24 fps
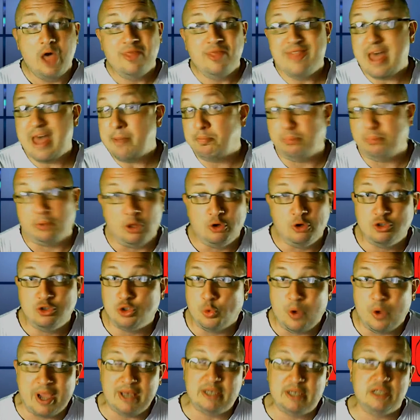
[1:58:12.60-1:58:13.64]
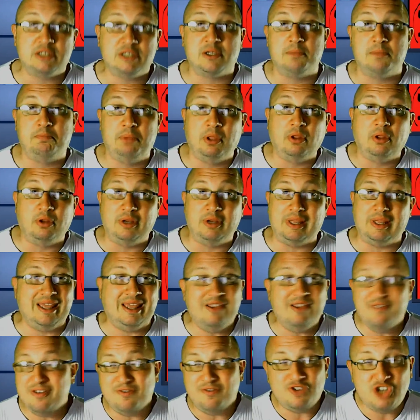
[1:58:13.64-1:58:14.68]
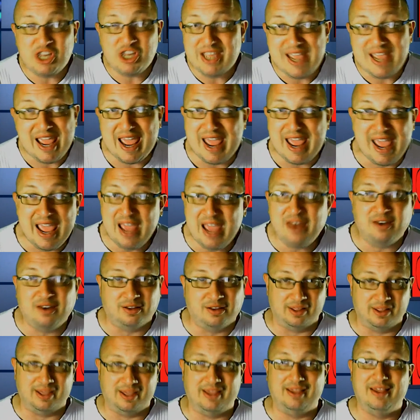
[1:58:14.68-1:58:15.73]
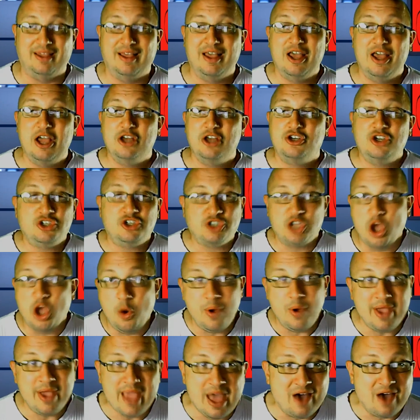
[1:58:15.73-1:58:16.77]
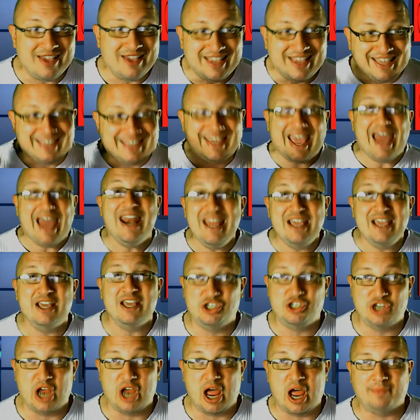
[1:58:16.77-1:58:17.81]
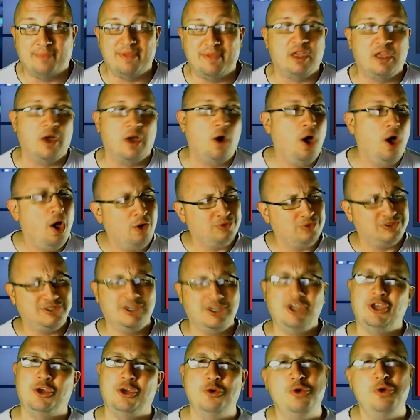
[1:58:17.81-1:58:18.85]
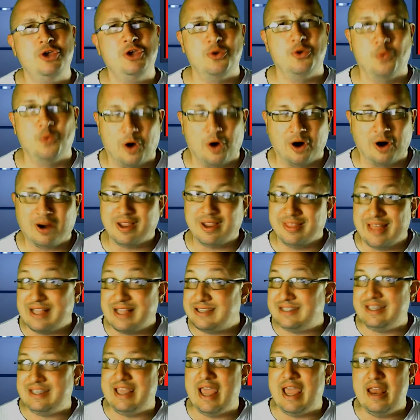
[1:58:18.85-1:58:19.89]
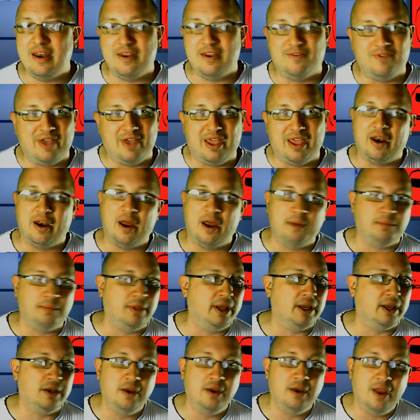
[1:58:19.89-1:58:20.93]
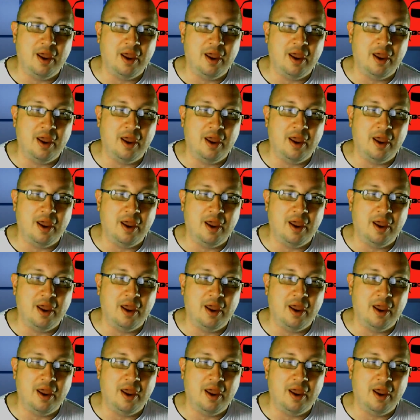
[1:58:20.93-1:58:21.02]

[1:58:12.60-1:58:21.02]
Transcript: blows away disability. Even if she can't handle it, just going out and getting a job, they go, oh, see, you can work. And that's the end of it. And I'm like, no,